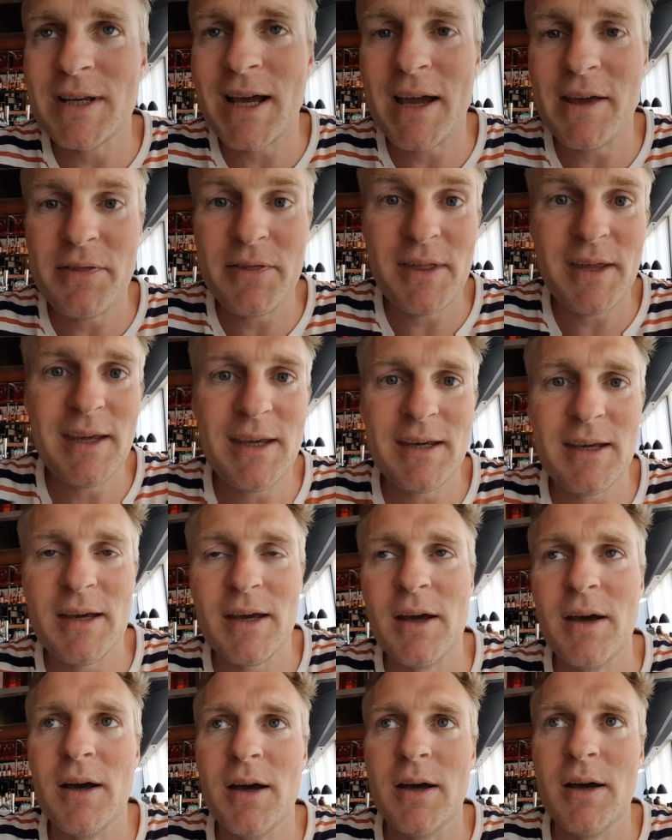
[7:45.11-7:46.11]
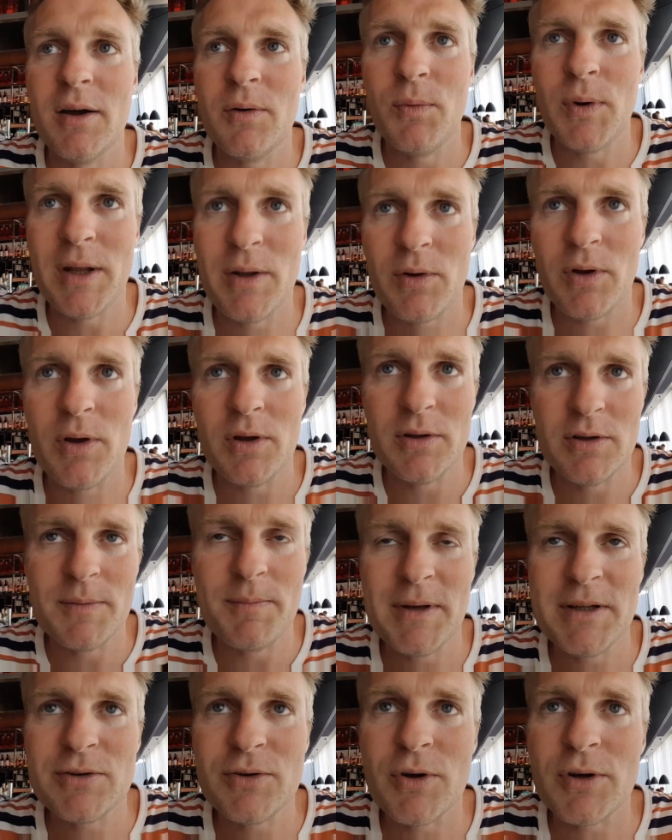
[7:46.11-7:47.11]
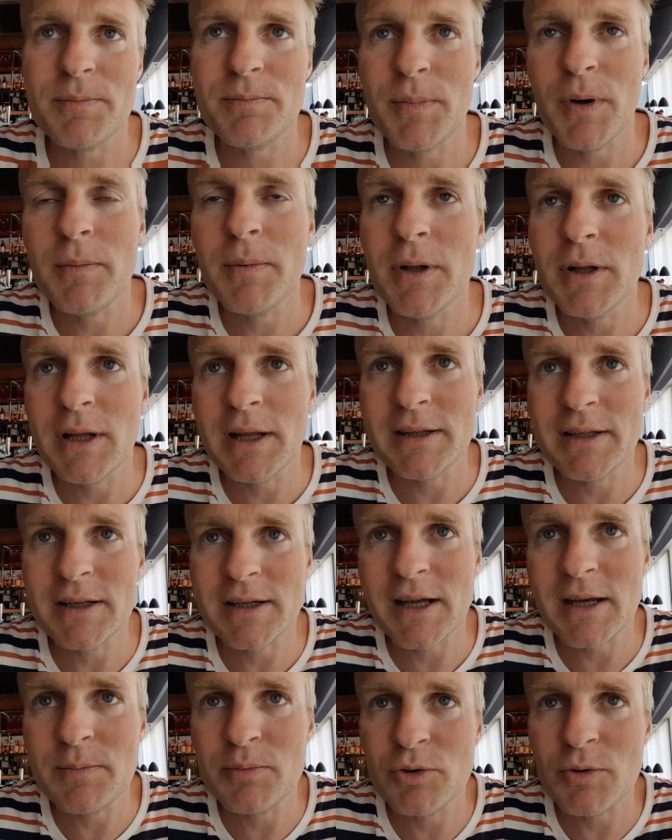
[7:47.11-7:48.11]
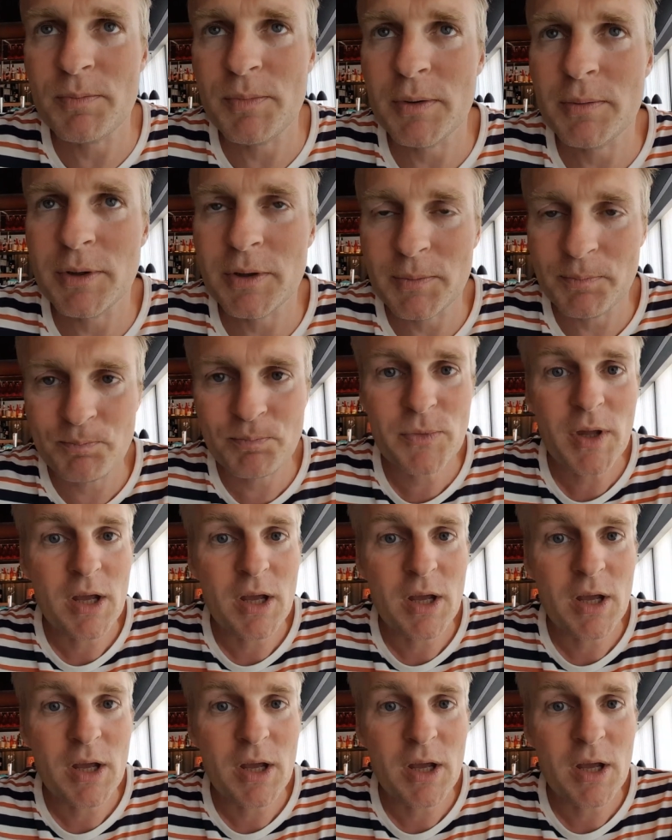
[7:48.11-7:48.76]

I think the Bitcoin bubble and the crypto bubble.